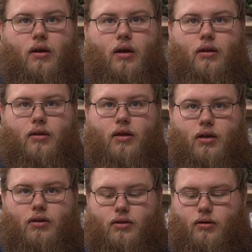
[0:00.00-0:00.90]
and
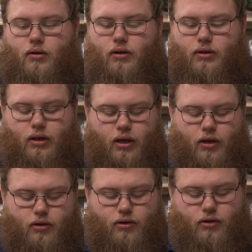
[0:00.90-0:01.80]
this is the
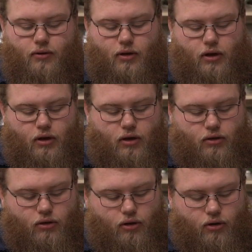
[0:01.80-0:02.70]
hinge.
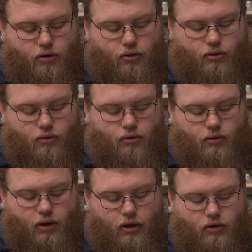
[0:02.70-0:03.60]
And so your
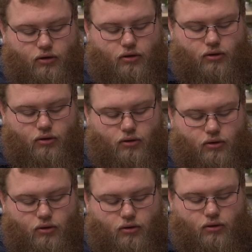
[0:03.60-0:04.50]
hinge
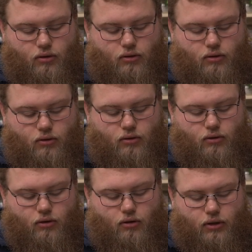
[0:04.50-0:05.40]

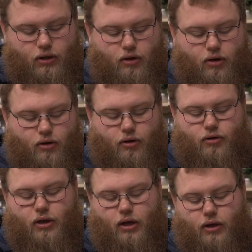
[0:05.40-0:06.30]
goes under your
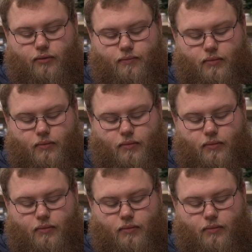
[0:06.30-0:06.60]
socket.